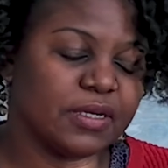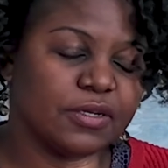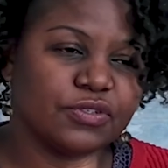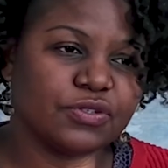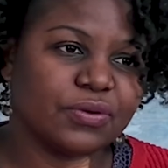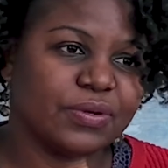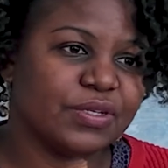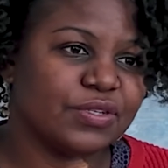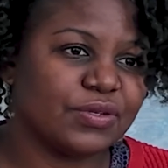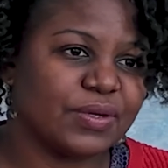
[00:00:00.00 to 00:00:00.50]
and it's
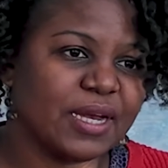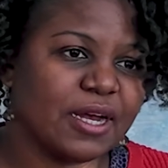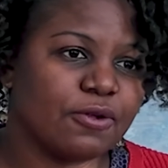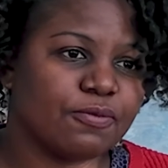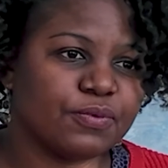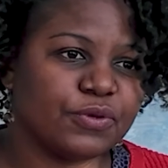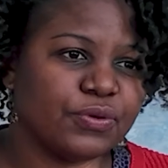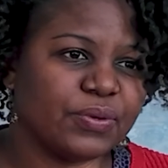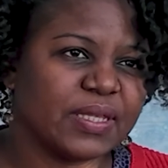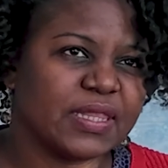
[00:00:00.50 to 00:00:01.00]
going to
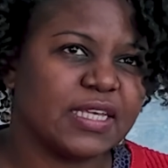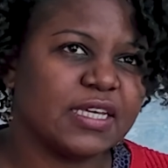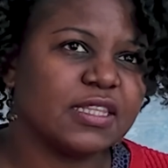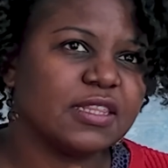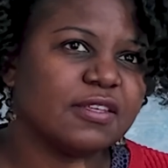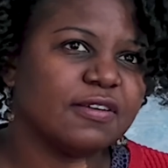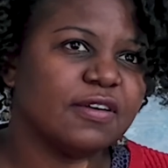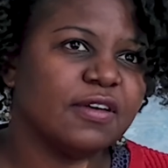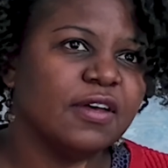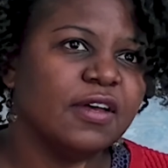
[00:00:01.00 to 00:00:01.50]
help you. I
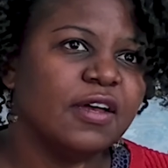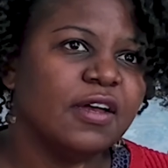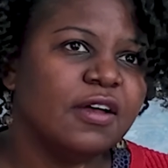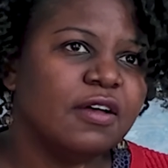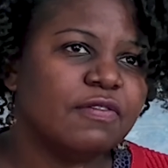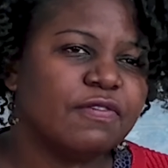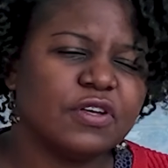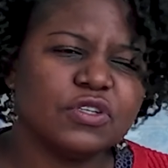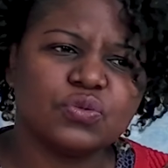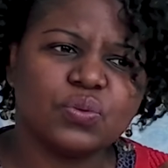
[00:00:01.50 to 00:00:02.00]
think the
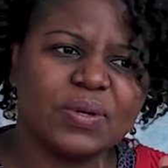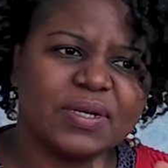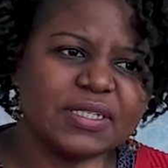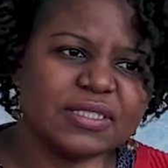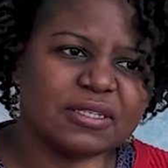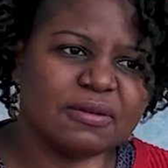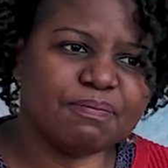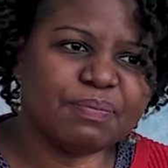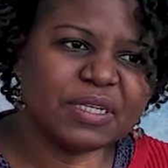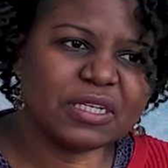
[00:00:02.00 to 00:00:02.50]
first one
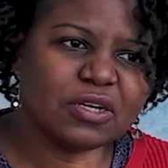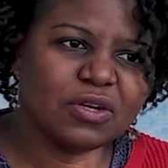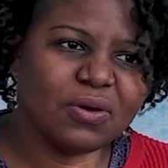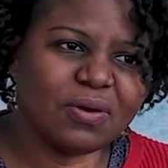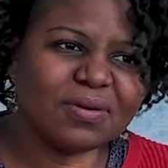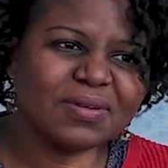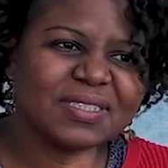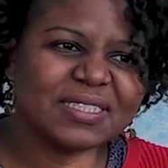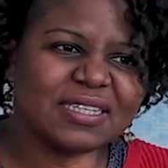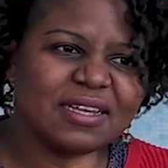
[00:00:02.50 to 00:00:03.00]
is a bit
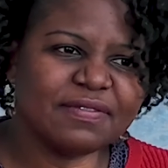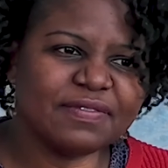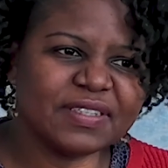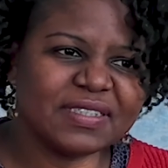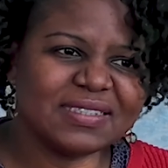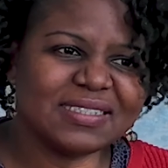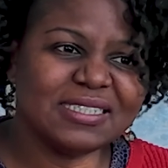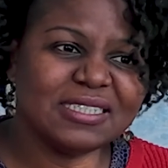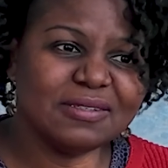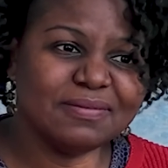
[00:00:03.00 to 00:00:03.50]
long,
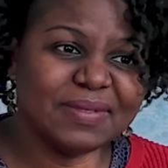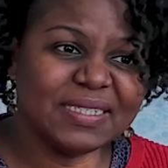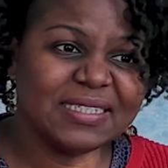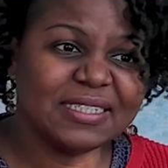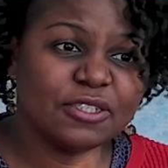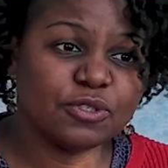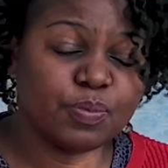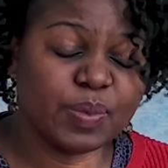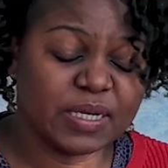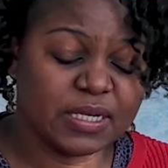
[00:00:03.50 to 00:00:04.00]
17
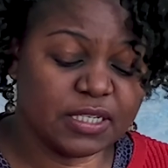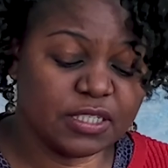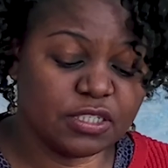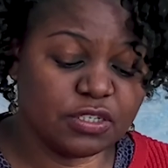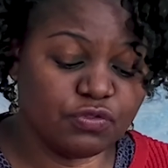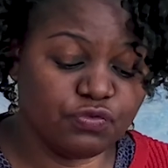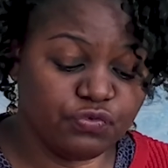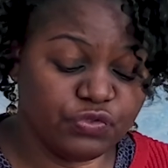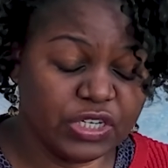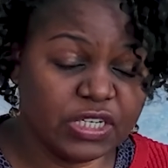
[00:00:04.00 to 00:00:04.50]
minutes, but it's
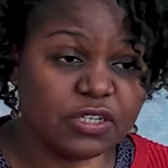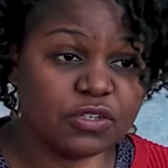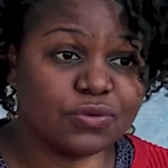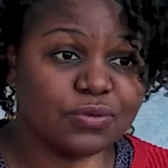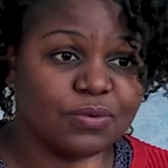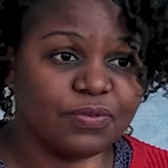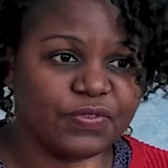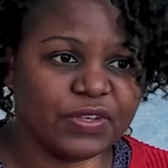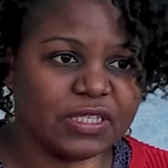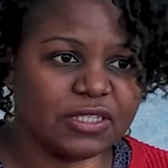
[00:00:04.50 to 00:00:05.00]
a really
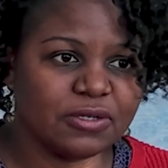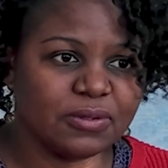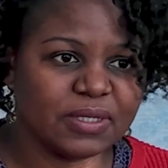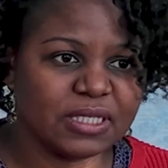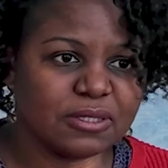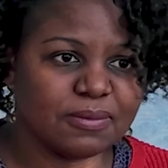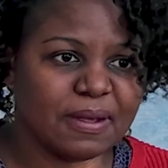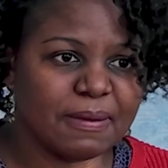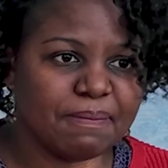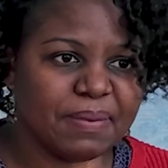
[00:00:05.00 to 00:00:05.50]
good video.
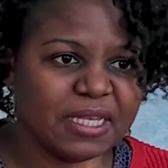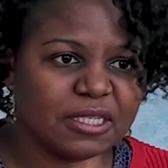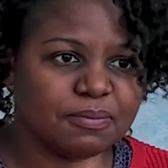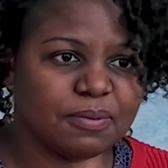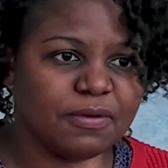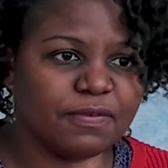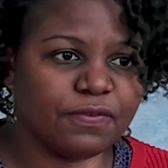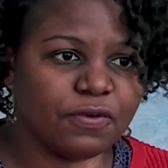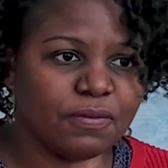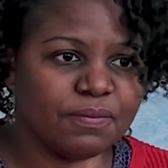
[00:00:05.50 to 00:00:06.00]
It's my best
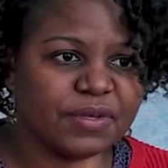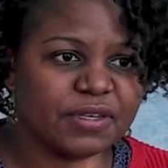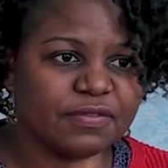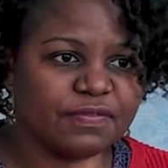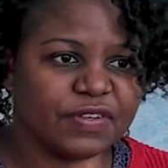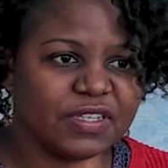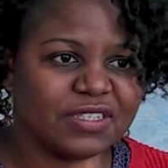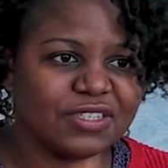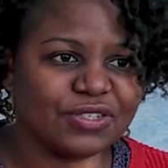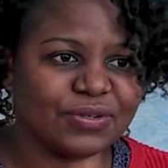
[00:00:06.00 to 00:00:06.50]
performing
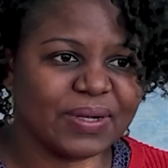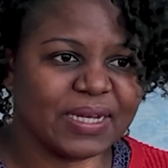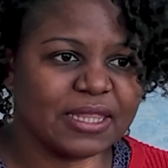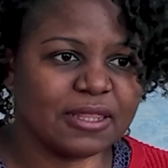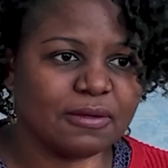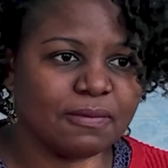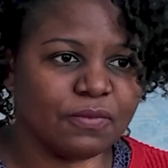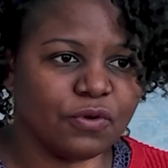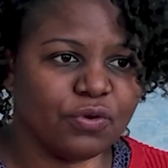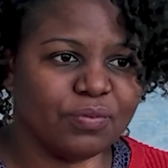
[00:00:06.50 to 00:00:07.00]
video at
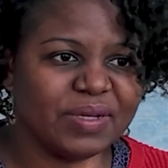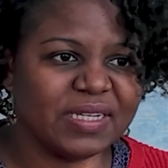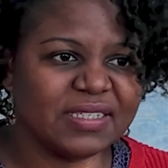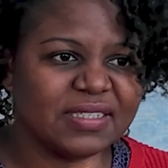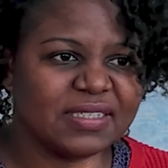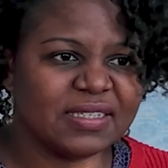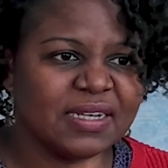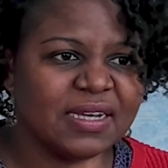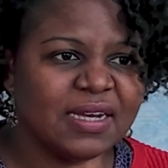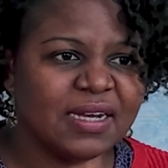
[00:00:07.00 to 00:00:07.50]
the
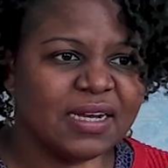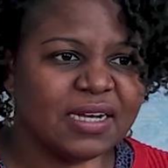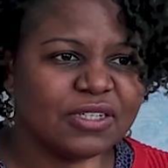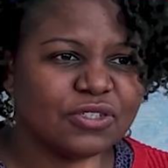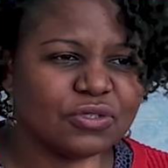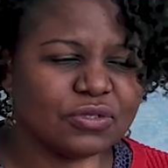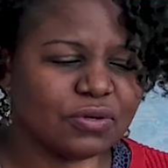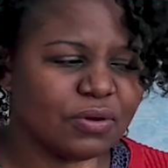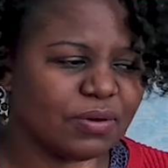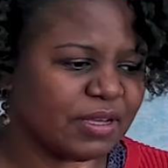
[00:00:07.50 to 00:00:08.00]
moment.
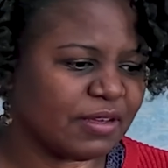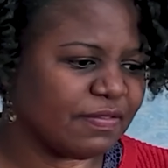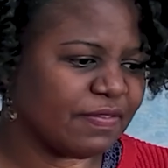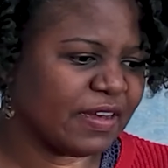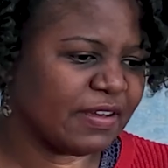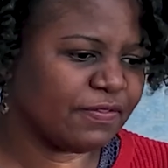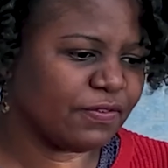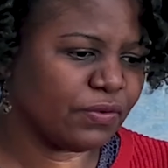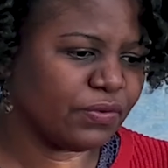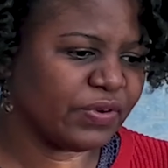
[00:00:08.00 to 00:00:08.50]
Don't know if
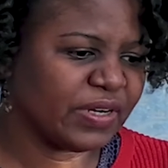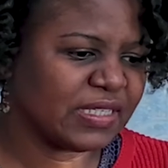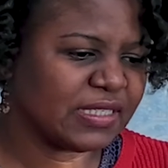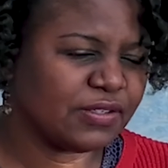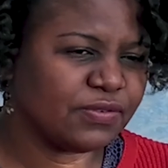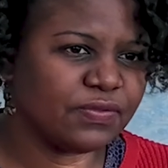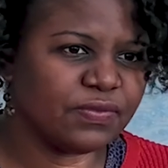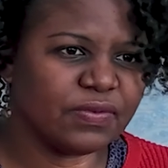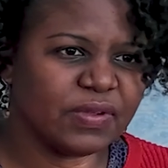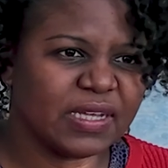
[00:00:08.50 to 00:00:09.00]
I've
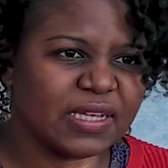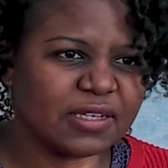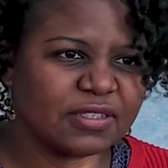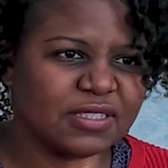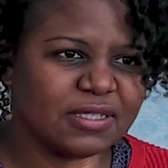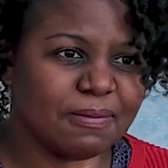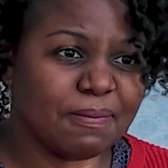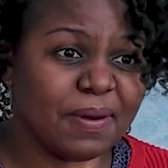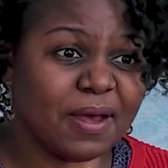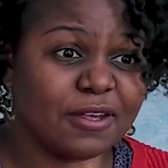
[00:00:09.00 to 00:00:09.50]
already
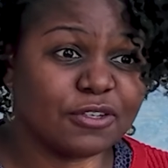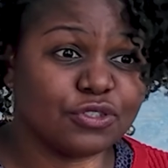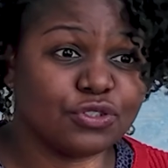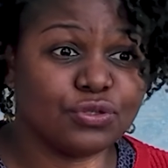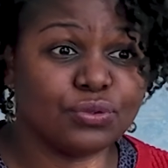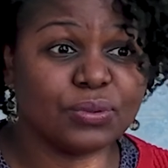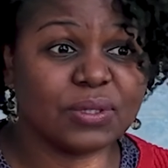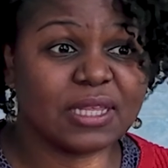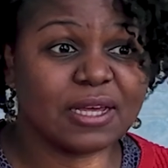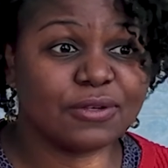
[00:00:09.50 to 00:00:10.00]
surpassed
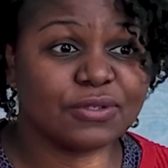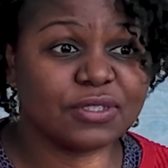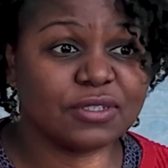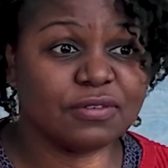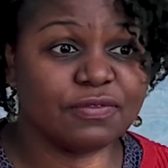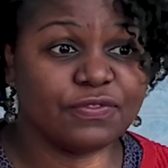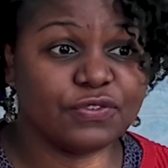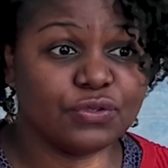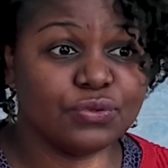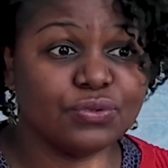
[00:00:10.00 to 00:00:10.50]

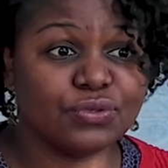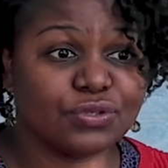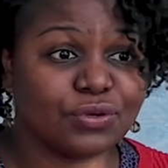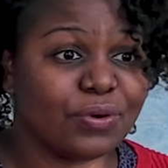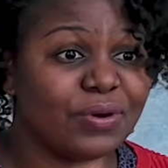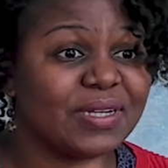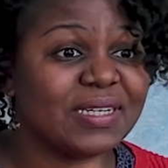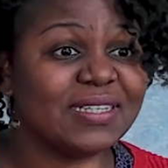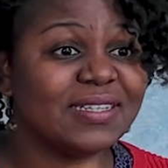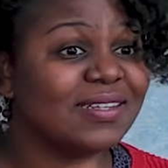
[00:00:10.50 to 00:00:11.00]
2,000 views
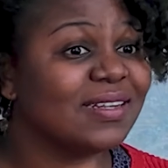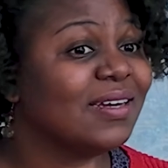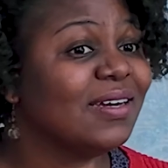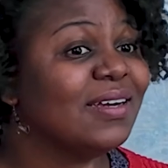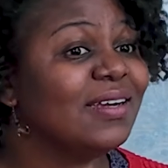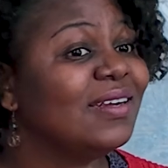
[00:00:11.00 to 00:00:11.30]
on it.